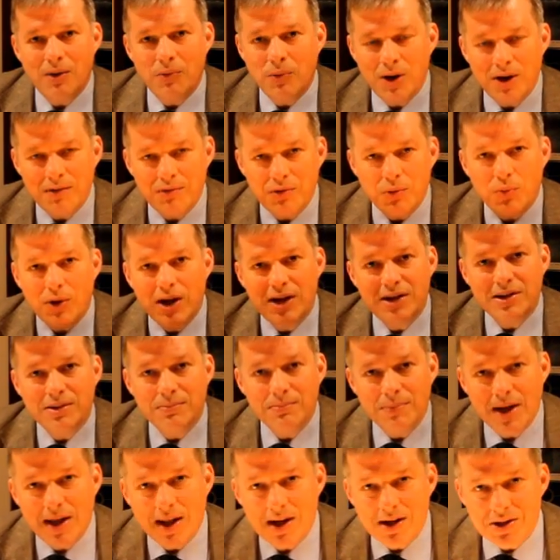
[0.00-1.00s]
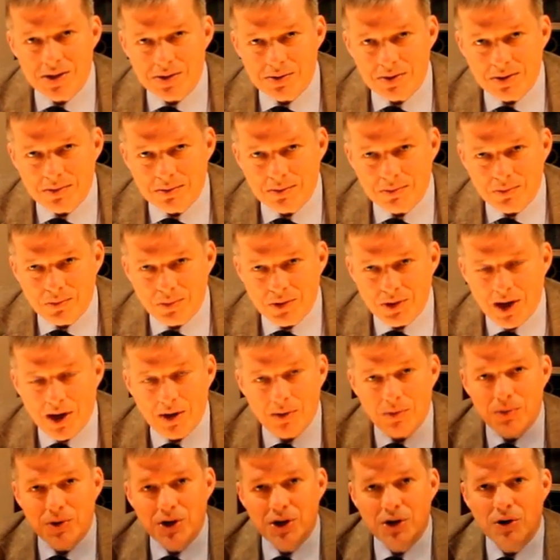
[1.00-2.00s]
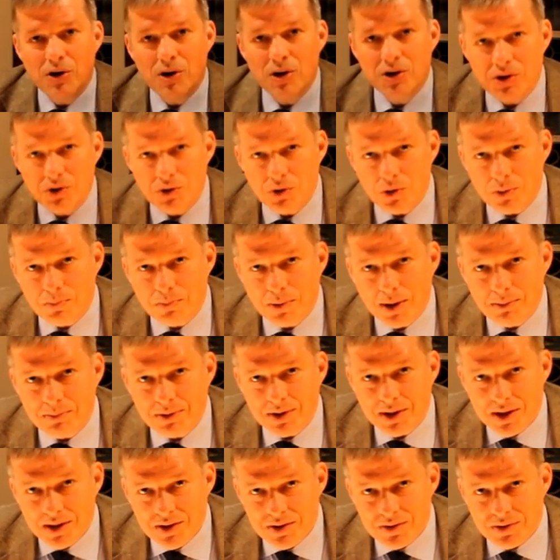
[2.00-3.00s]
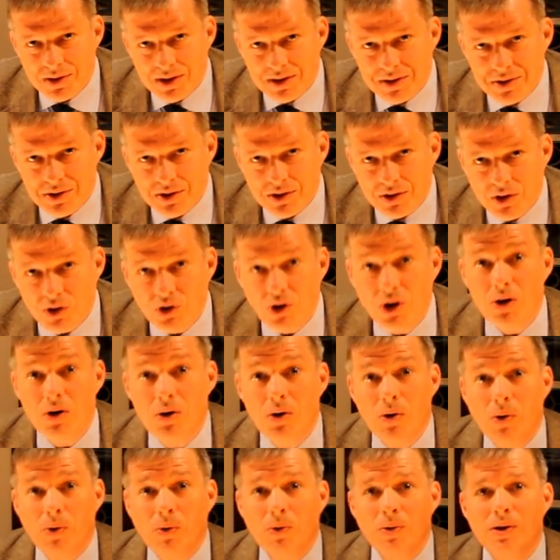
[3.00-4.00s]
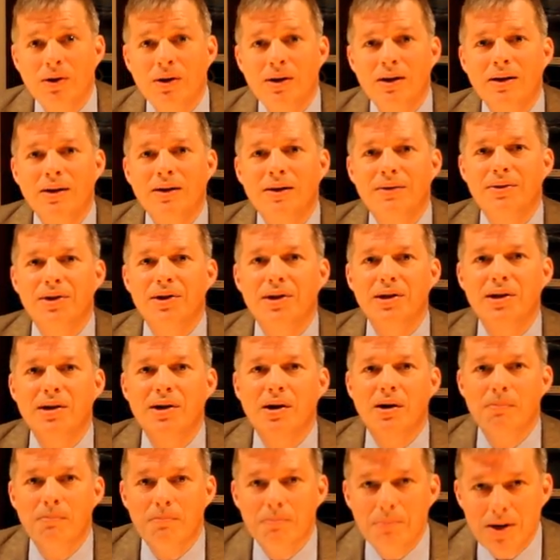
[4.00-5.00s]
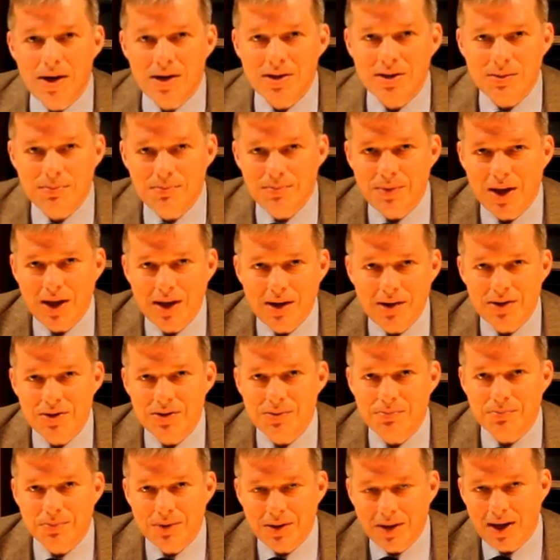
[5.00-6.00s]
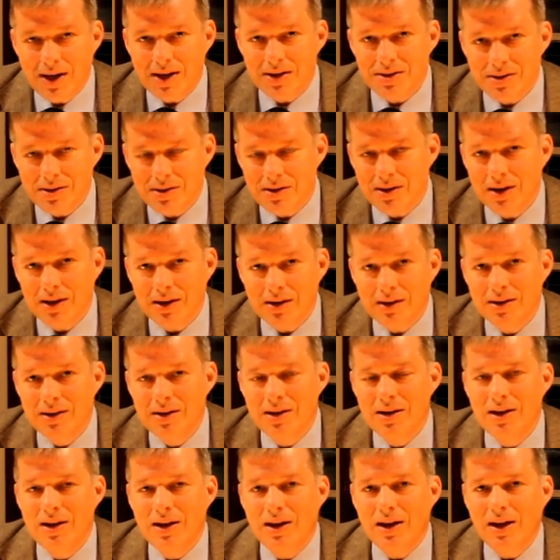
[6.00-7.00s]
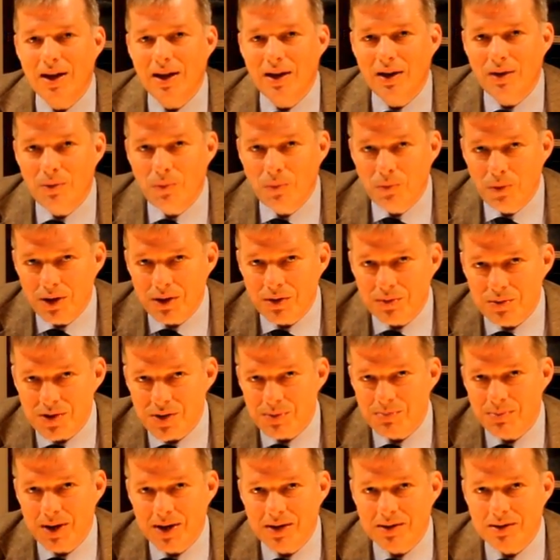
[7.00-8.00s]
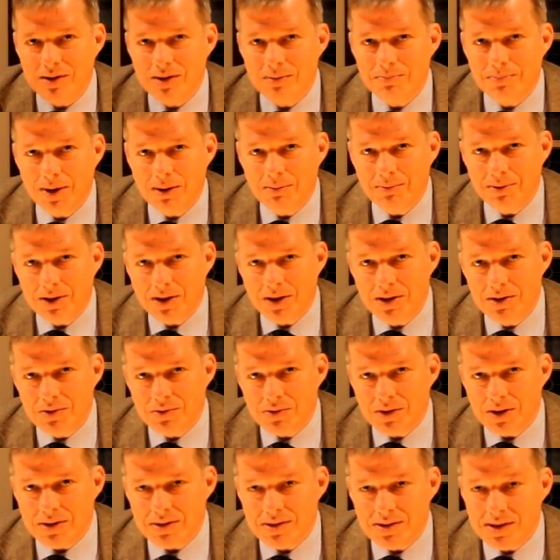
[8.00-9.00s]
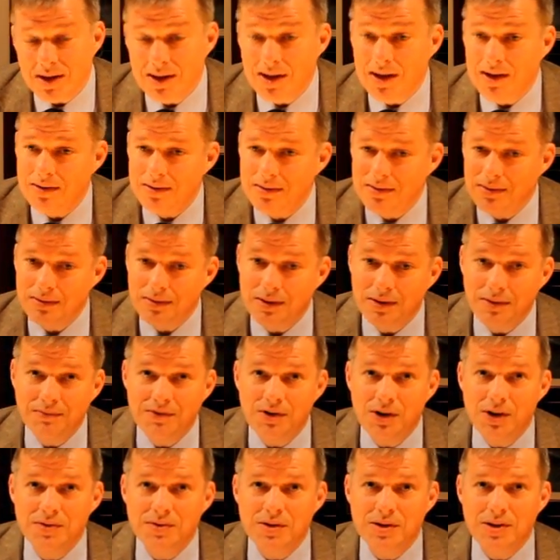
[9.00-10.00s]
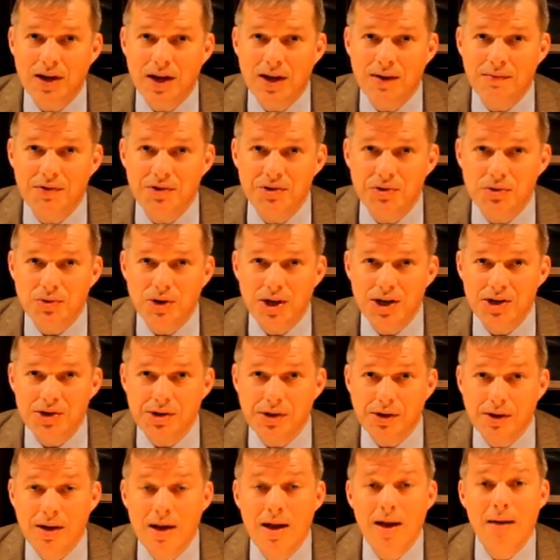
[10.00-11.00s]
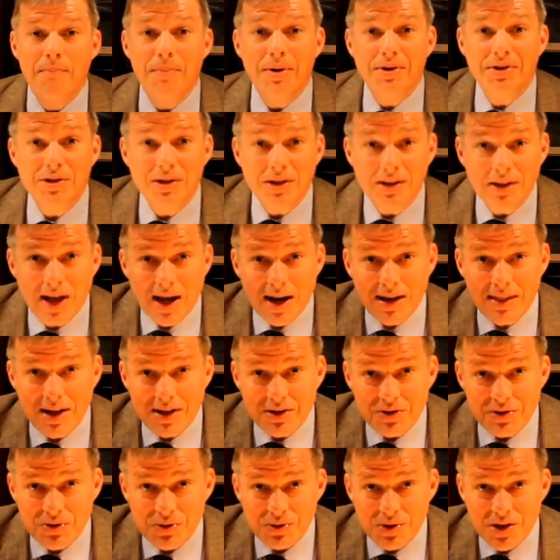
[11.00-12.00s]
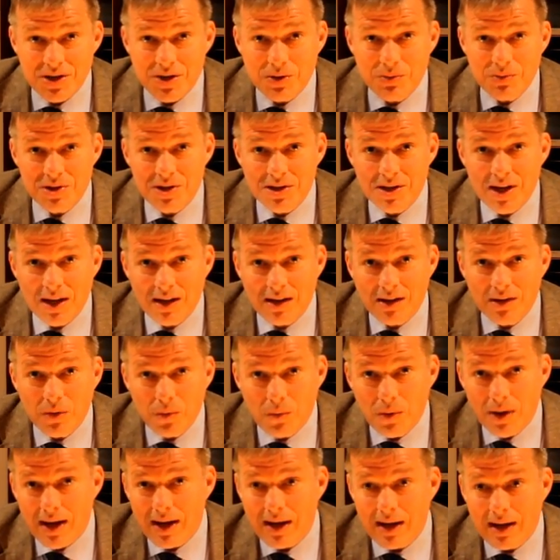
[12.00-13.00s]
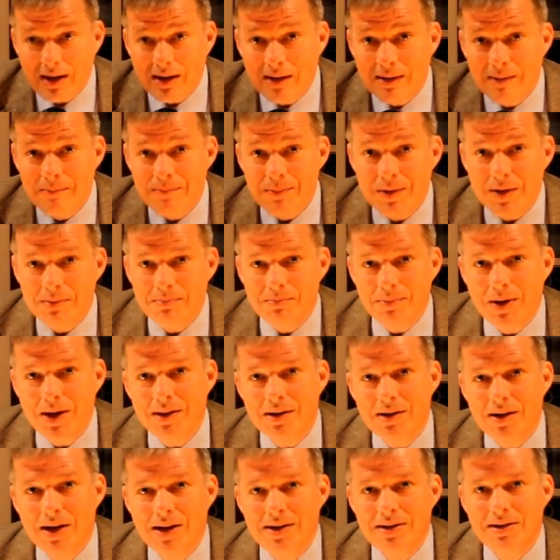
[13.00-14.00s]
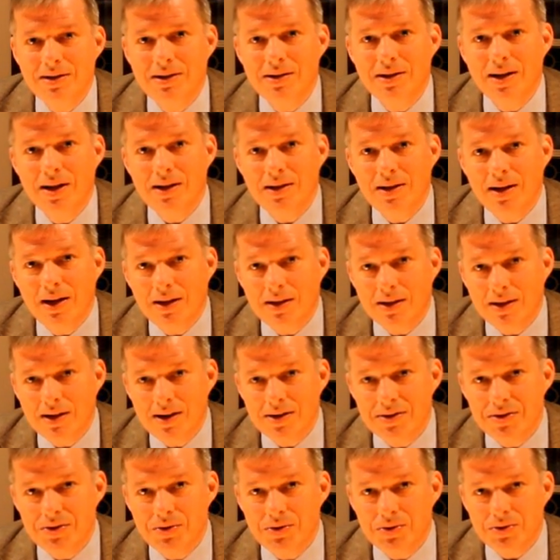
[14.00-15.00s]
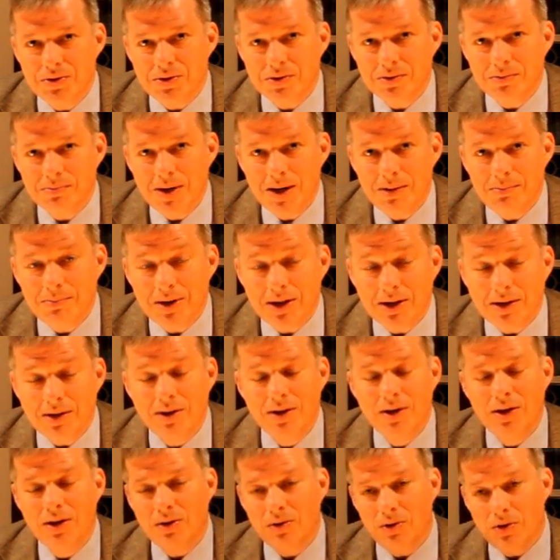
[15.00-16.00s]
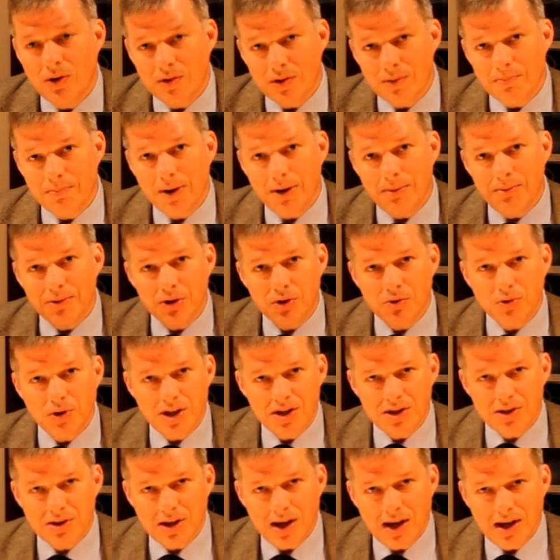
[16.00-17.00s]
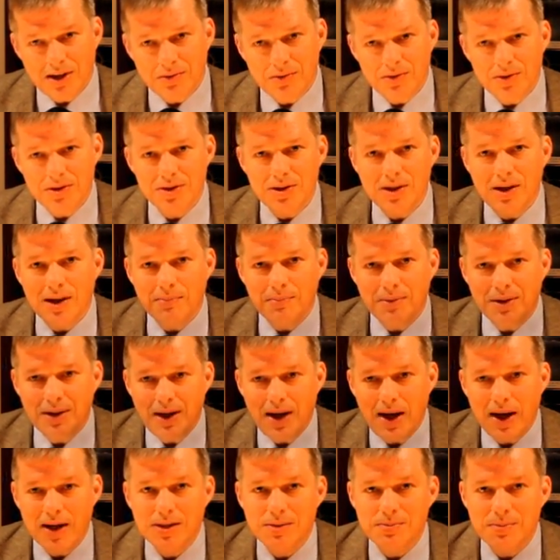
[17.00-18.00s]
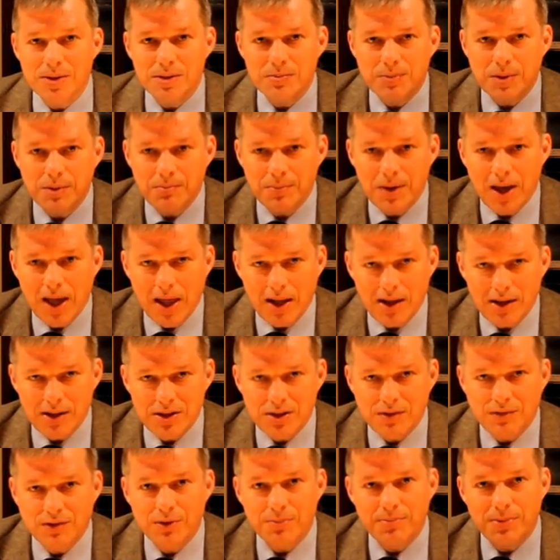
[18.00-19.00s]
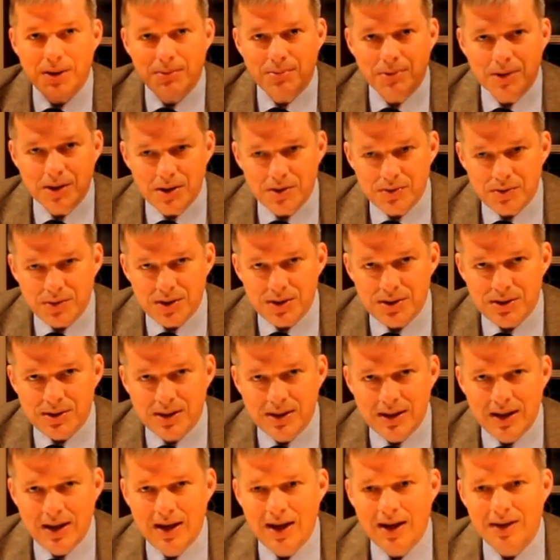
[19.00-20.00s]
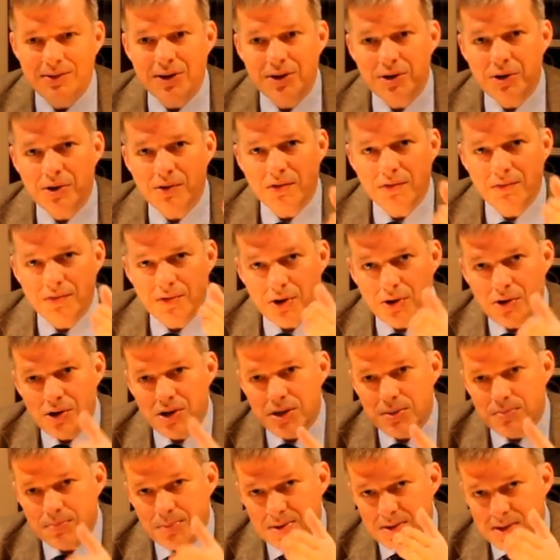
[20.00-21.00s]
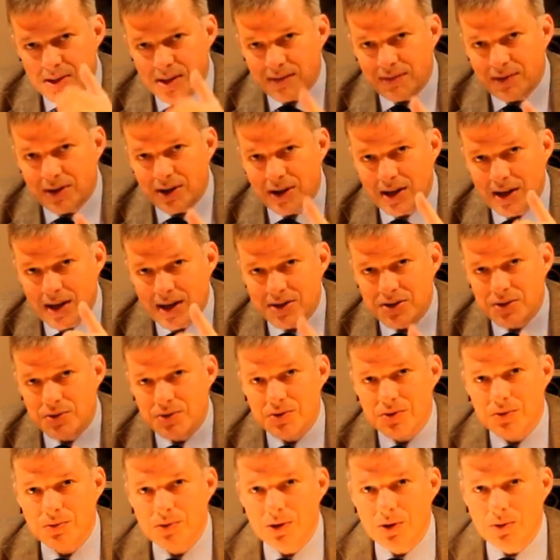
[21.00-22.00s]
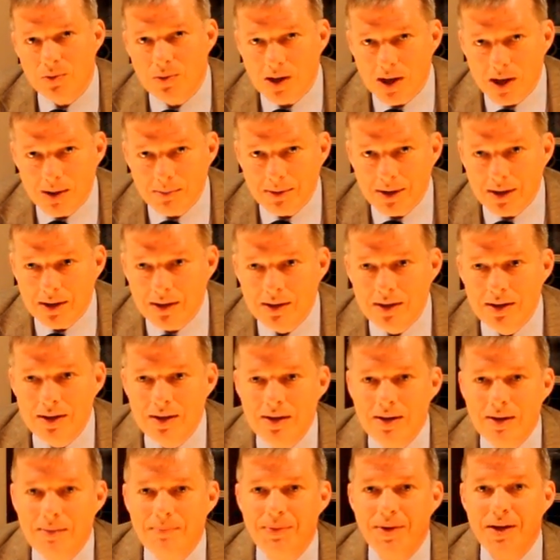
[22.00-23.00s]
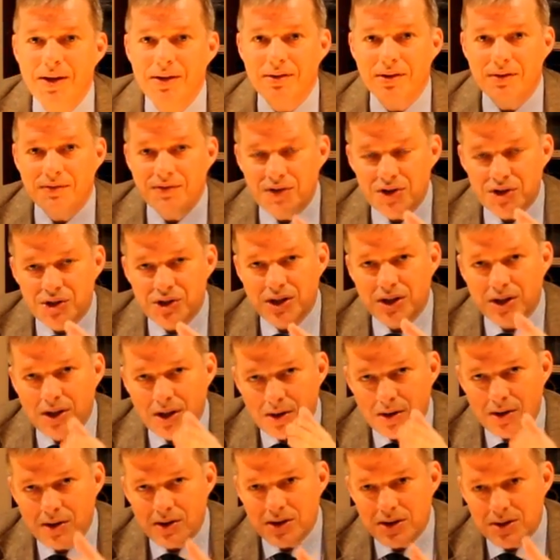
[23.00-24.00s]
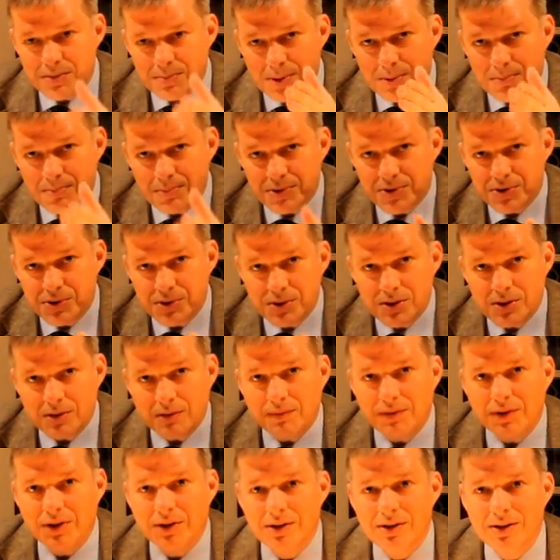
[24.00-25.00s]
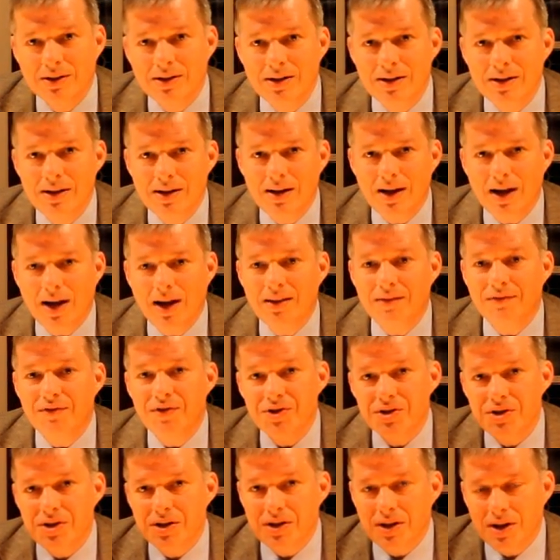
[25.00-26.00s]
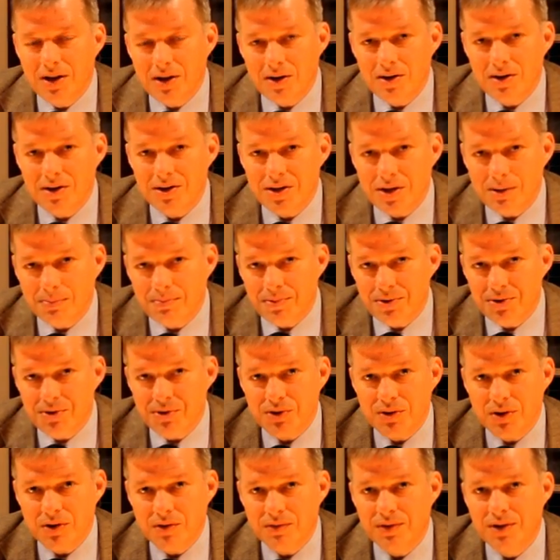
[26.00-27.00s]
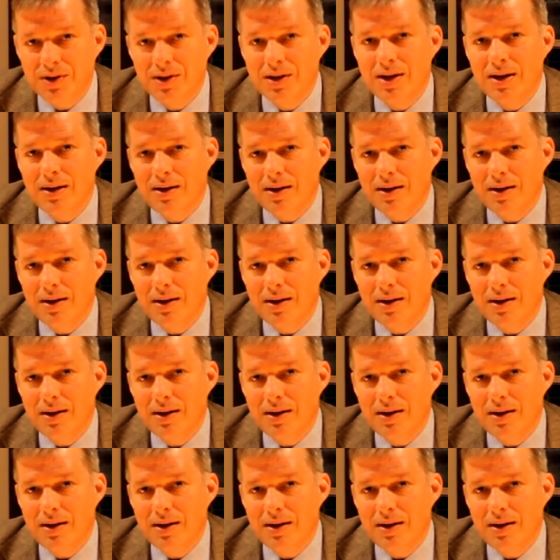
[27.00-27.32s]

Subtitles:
we have the right to manage it without regard to your public interest. No, the DNR must manage Mille Lacs Lake with respect to the public interest. Now that involves a lot of discretion, but a lot of that discretion was taken away by the 1998 constitutional amendment. You have the public trust doctrine saying Mille Lacs must be managed for the public interest. Then you have a very specific constitutional requirement that the fishing heritage be preserved. And the fishing heritage that preserved